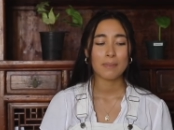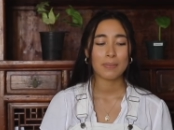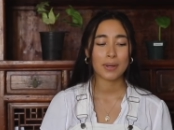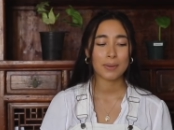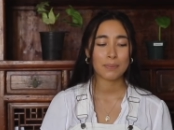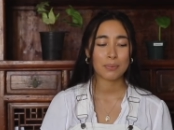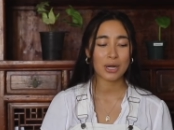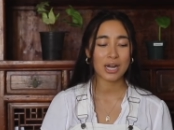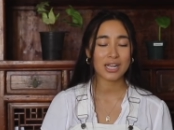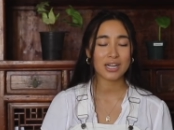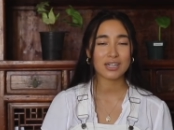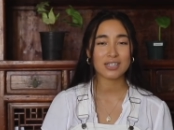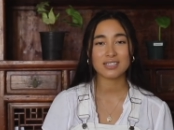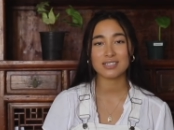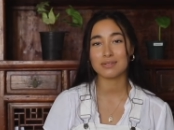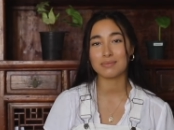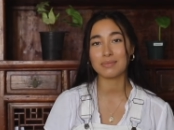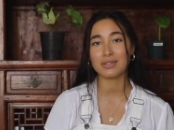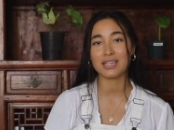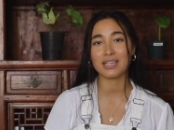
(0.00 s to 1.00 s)
but prayer
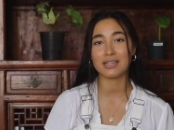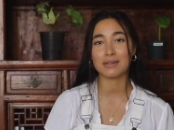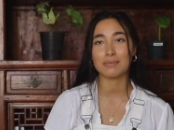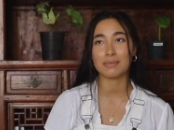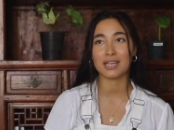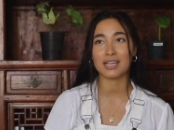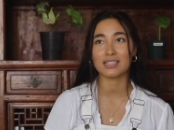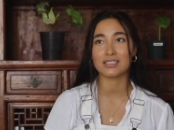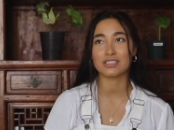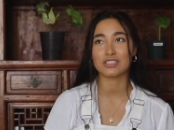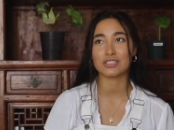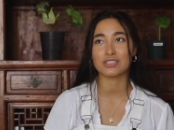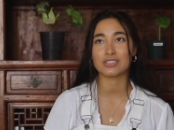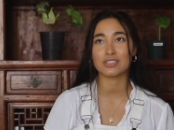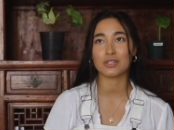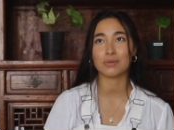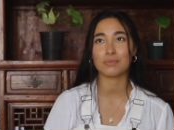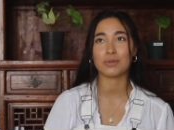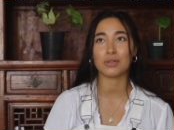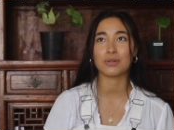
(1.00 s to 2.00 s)
to me means
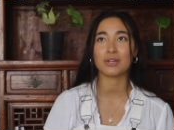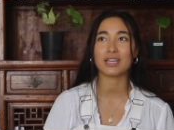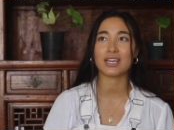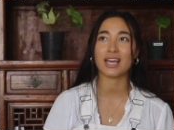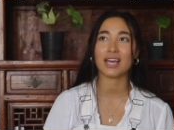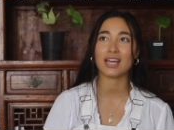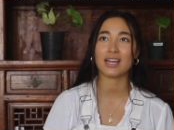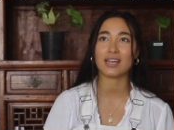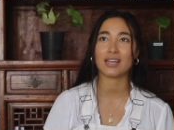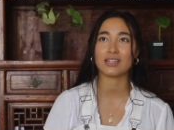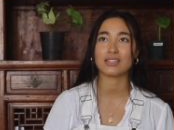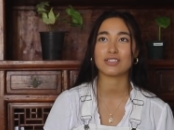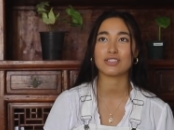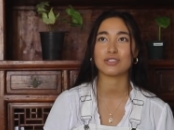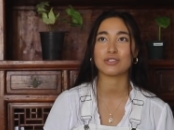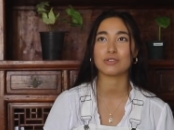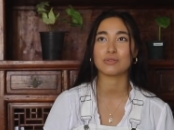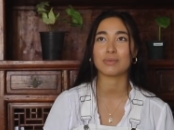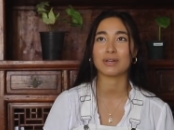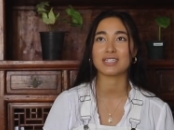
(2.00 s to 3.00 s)
just communicating
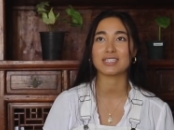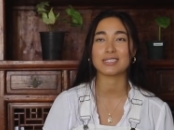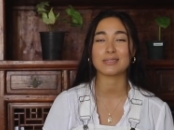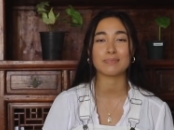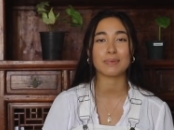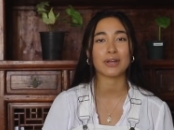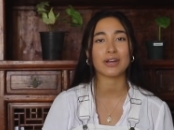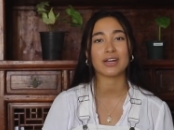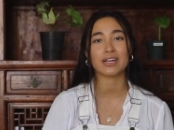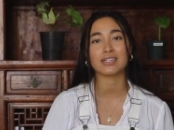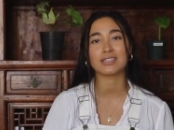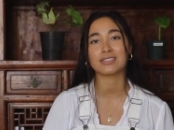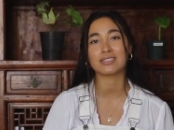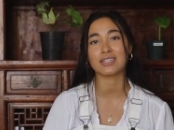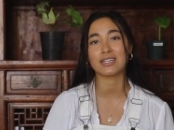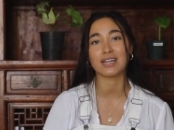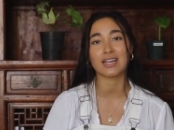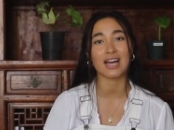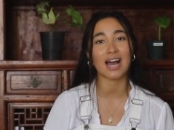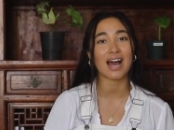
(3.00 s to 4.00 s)
to my spirits
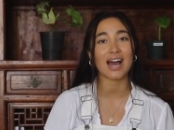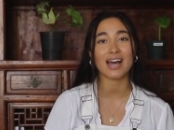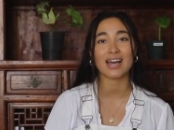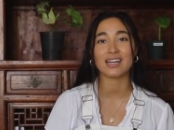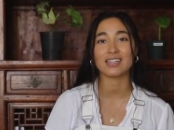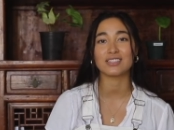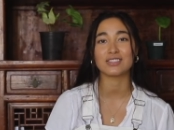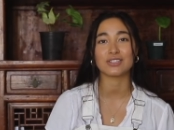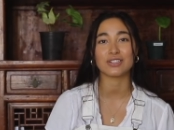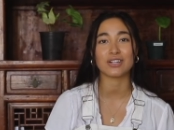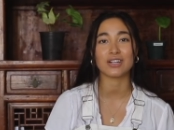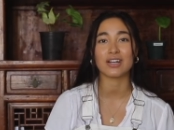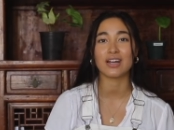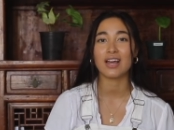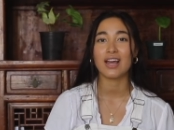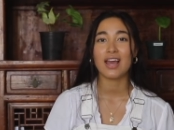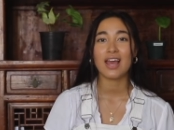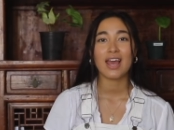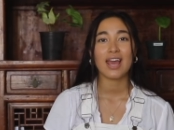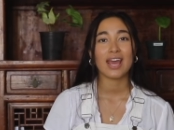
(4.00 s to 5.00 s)
and guides or
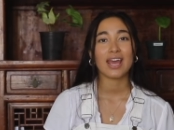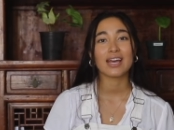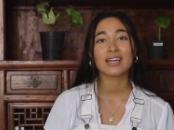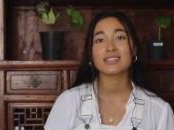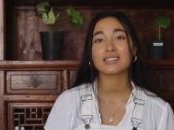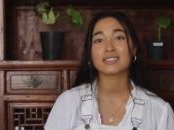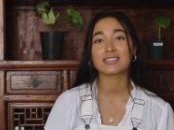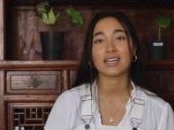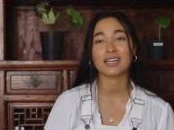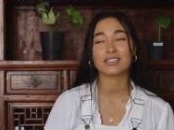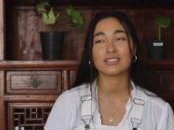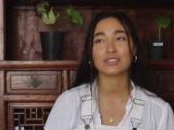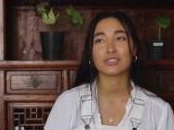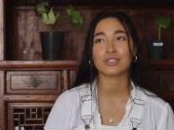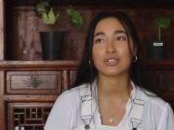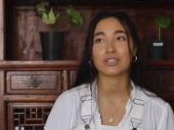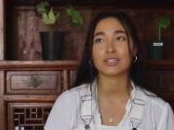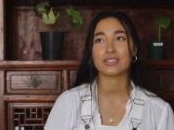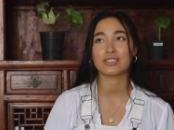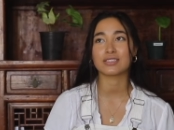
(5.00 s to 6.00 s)

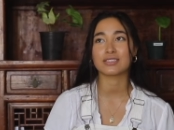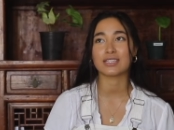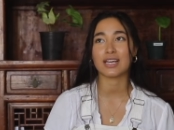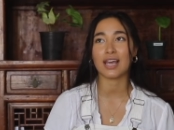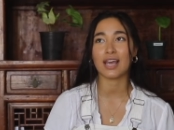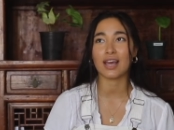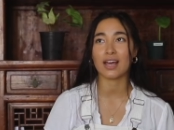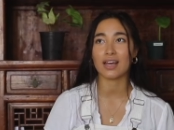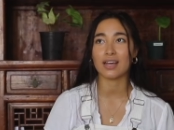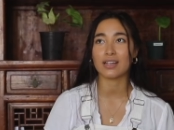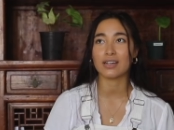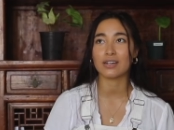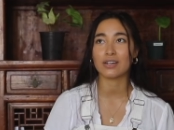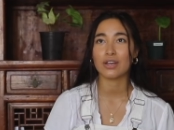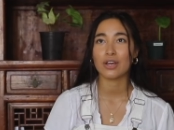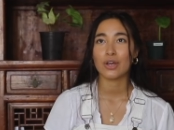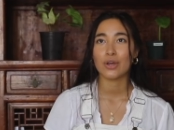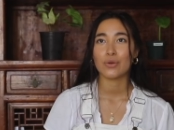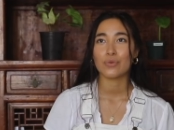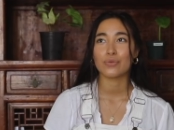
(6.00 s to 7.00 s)
ancestors
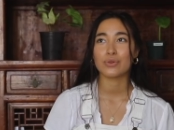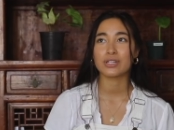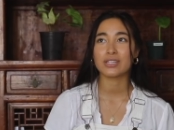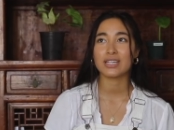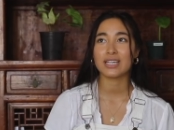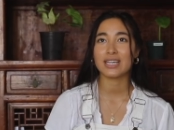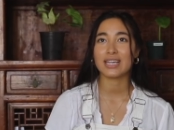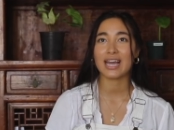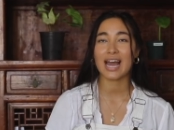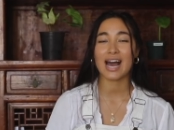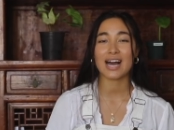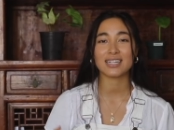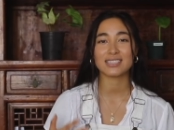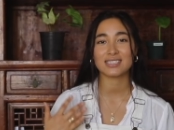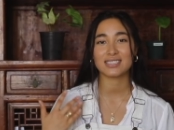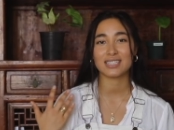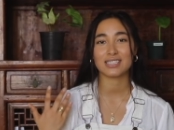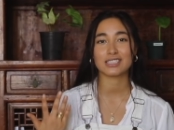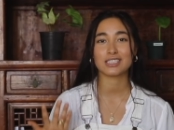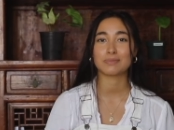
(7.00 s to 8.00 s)
and really
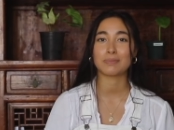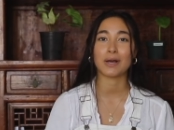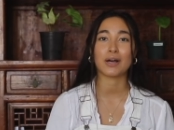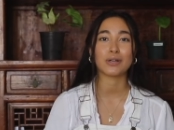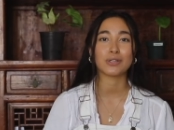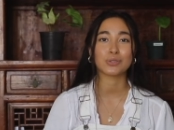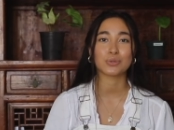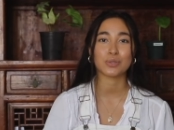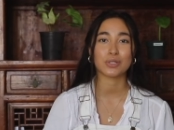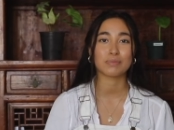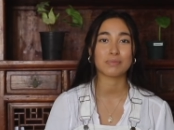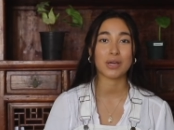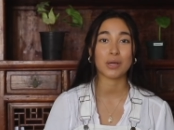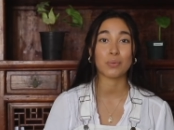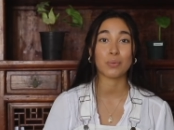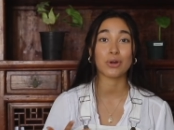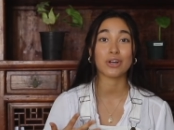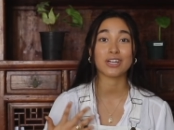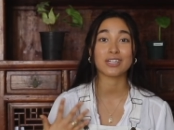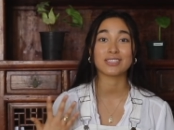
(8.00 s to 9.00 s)
casting spells with my
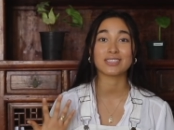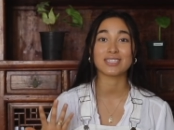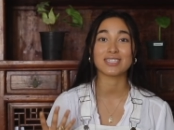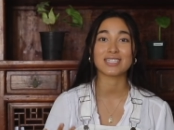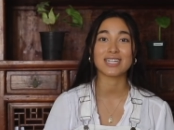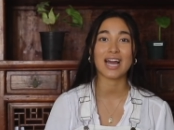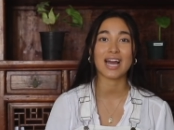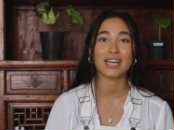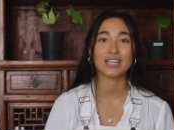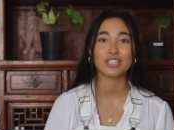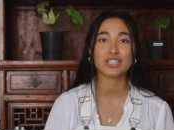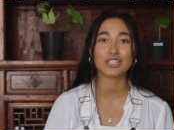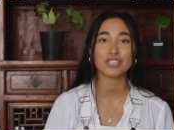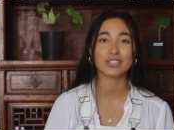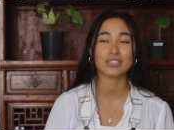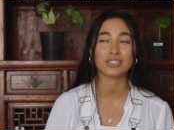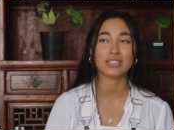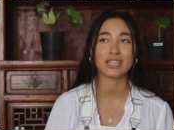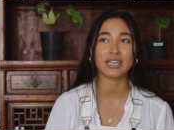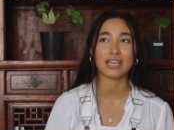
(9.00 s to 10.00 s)
words
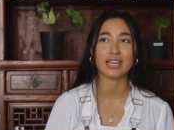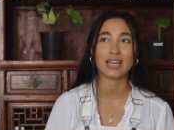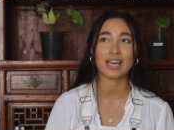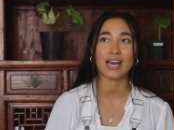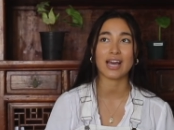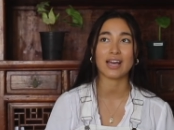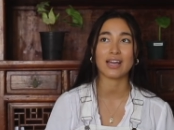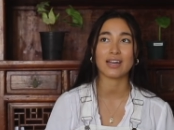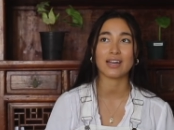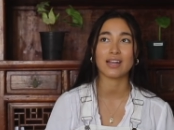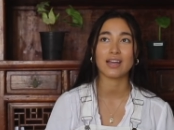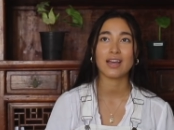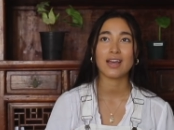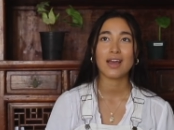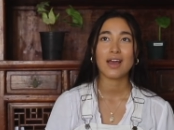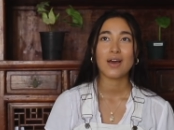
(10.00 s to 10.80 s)
intentionally. And